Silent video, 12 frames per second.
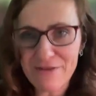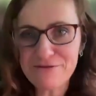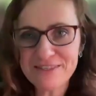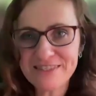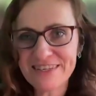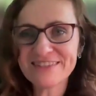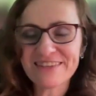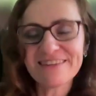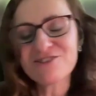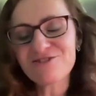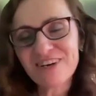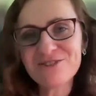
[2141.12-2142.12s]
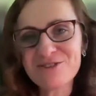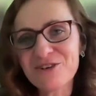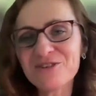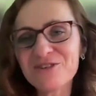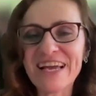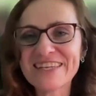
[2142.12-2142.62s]
evidence and they try to
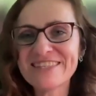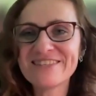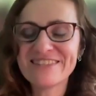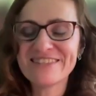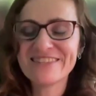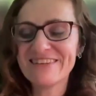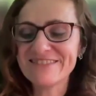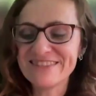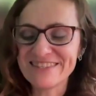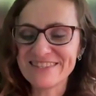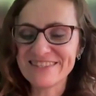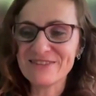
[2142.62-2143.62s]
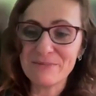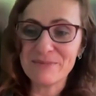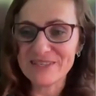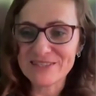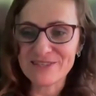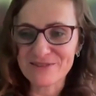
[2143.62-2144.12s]
connect this evidence to the
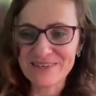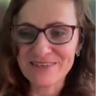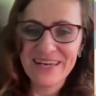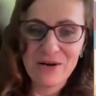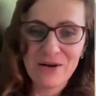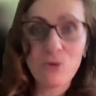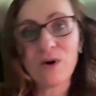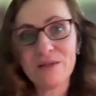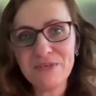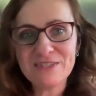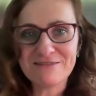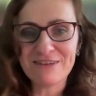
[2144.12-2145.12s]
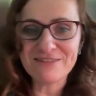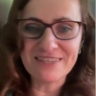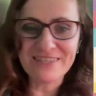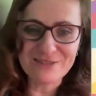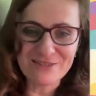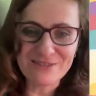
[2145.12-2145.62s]
person, or one piece of
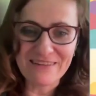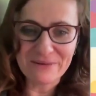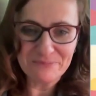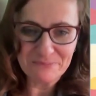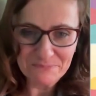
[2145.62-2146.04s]
evidence to another.